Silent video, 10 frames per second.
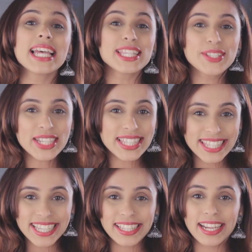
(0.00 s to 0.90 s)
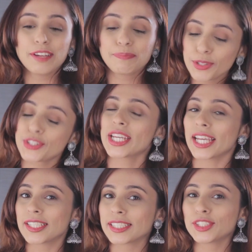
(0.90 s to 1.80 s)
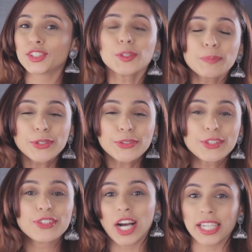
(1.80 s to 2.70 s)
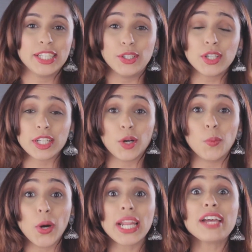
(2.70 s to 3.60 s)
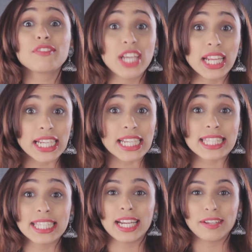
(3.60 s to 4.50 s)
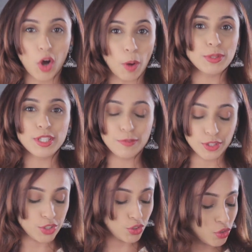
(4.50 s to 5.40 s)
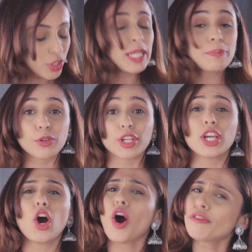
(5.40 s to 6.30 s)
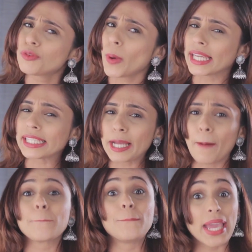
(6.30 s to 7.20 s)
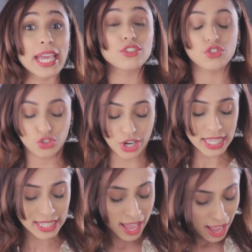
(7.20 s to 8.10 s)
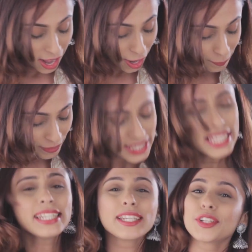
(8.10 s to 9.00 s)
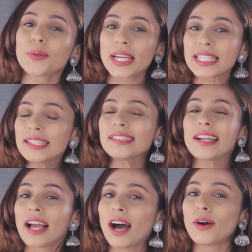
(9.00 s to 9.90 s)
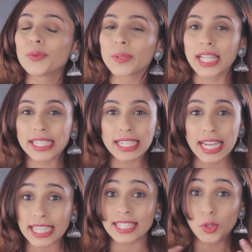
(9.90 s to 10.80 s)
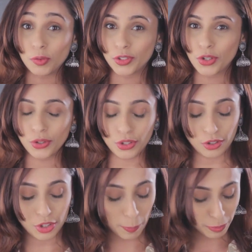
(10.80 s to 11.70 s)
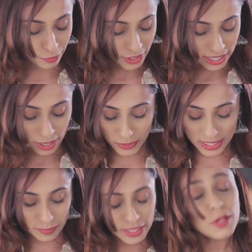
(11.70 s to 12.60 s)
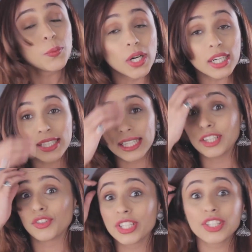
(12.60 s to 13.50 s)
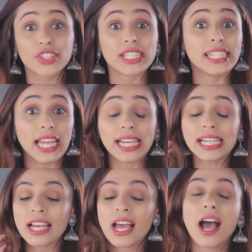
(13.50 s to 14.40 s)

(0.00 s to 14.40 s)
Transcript: As you can see that I have put together this super cool Rakhi look. Now what I have done is that I have opted for this really pretty off-white come beige dress. It's like an Indo-Western gown with like a nice overcoat on top of it with some little work that I really like.